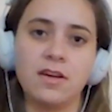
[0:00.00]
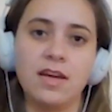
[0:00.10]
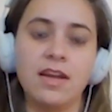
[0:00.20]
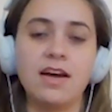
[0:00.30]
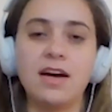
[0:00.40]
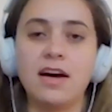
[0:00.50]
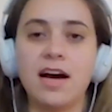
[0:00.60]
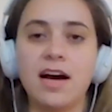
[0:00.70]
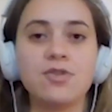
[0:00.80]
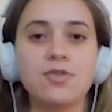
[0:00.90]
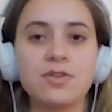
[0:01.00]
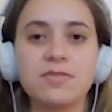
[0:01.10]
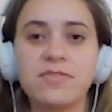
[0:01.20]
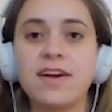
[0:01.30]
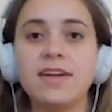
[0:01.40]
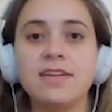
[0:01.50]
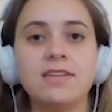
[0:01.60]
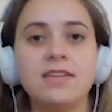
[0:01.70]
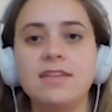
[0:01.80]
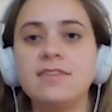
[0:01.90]
And I could
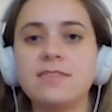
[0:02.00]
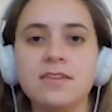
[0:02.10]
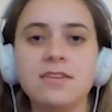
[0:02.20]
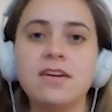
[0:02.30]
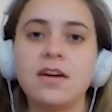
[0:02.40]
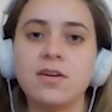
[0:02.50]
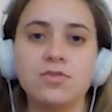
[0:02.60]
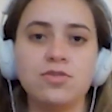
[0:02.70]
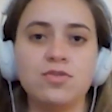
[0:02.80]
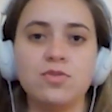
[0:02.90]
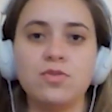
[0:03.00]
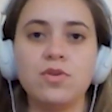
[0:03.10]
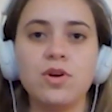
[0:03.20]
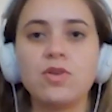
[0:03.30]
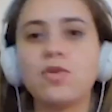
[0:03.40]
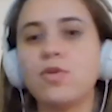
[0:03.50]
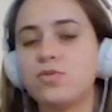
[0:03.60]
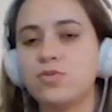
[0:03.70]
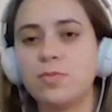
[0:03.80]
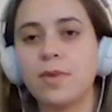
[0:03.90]
find easily how to go
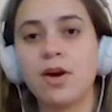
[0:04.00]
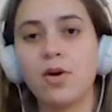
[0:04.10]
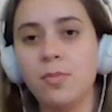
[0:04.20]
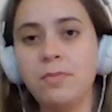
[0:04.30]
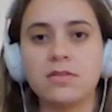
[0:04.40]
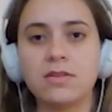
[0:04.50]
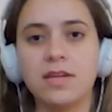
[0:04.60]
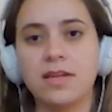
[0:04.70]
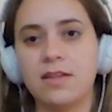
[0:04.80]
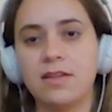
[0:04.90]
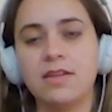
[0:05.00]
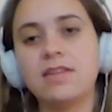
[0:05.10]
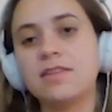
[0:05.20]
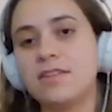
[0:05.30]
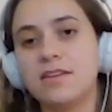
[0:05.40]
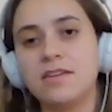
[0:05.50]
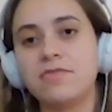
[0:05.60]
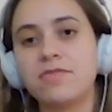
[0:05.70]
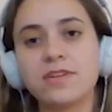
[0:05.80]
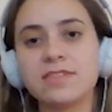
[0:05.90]
to my home. And in the
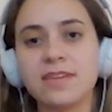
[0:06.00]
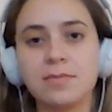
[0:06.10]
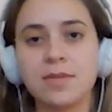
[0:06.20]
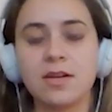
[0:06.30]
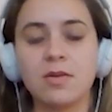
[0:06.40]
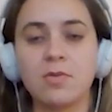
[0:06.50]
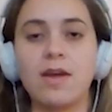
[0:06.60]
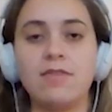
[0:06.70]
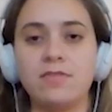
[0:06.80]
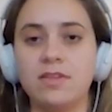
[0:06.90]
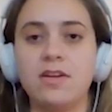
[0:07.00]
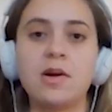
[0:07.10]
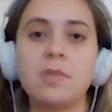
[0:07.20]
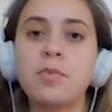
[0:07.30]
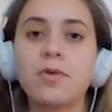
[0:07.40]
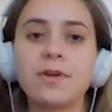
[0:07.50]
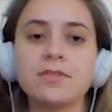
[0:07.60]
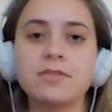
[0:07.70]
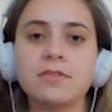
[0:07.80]
first time that I arrived in the airport.